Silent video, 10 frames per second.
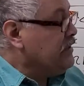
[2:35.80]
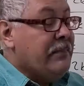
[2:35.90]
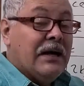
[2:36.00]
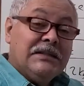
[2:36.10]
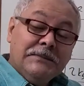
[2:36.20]
the
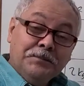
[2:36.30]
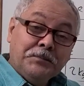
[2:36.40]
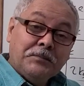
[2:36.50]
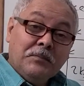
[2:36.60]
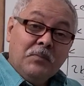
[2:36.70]
mass
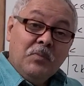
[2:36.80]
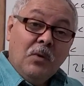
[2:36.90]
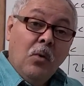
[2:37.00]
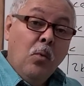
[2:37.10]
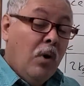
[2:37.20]

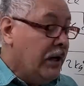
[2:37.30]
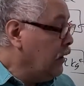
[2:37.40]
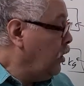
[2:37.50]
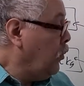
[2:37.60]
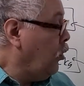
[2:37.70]
of water,
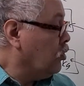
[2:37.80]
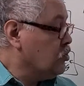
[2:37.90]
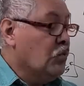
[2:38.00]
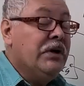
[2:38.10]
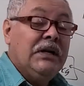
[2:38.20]
of course,
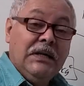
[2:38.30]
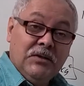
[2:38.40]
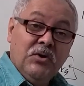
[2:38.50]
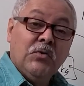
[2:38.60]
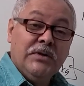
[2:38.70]
we need to
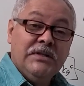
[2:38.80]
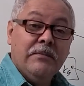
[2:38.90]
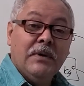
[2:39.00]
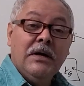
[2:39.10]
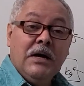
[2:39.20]
increase
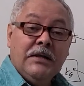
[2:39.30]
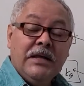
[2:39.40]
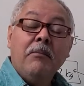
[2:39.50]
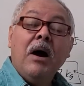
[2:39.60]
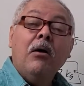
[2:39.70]
the
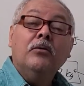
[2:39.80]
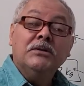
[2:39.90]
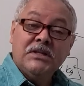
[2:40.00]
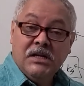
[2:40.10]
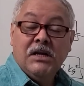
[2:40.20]

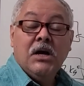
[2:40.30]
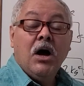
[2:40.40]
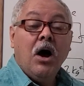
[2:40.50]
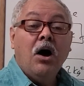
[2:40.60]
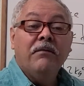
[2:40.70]
amount
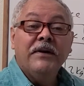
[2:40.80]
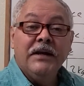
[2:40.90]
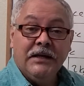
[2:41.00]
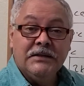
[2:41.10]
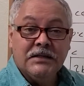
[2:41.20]
of
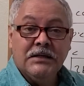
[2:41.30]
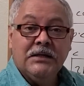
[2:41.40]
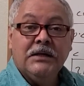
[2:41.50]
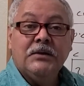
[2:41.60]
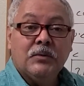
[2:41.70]
heat,
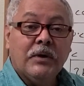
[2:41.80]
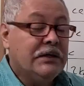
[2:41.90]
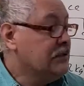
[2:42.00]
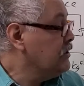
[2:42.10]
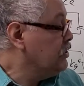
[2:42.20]

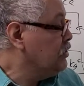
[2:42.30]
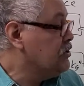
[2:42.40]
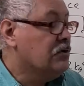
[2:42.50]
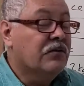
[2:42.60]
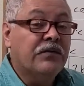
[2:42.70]
right,
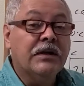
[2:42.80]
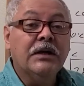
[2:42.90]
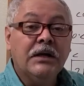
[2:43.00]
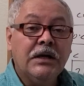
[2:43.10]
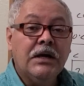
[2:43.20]
used to be